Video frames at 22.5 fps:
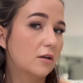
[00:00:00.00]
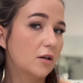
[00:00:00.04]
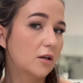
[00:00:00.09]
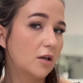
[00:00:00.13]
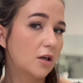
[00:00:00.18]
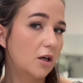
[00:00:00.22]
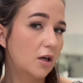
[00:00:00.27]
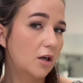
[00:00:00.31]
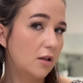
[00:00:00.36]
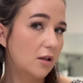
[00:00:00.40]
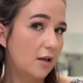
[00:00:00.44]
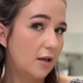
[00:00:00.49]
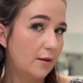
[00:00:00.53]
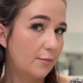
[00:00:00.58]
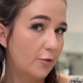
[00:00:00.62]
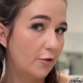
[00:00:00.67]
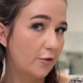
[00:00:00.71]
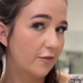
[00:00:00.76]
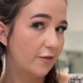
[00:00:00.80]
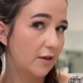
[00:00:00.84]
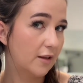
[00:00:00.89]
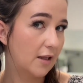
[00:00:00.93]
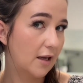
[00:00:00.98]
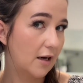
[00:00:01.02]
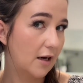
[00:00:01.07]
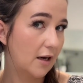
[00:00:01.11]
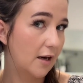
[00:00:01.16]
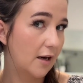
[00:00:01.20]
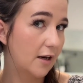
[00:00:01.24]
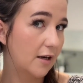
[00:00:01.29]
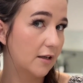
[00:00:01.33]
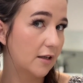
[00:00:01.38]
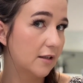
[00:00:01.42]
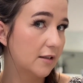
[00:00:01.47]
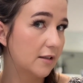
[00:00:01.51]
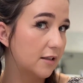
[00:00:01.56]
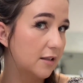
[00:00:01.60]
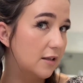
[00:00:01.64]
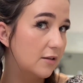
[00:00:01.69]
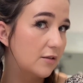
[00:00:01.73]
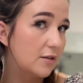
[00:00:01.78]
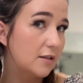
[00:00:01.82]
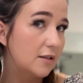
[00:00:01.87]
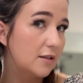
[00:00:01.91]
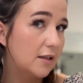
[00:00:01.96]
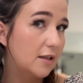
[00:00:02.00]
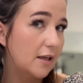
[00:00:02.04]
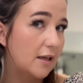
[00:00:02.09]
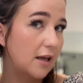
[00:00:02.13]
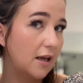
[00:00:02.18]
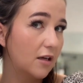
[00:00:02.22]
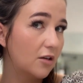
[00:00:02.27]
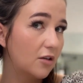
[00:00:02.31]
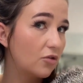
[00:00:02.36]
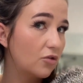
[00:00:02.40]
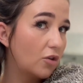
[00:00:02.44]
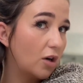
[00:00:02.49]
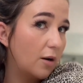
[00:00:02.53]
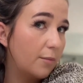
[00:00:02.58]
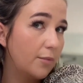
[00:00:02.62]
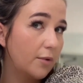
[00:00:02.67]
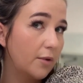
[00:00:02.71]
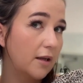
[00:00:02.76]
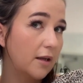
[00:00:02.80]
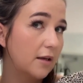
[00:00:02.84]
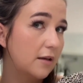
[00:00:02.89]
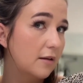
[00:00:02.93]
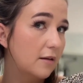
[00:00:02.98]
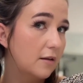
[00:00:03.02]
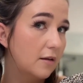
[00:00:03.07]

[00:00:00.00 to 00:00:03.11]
curling, moving that iron continuously and dropping.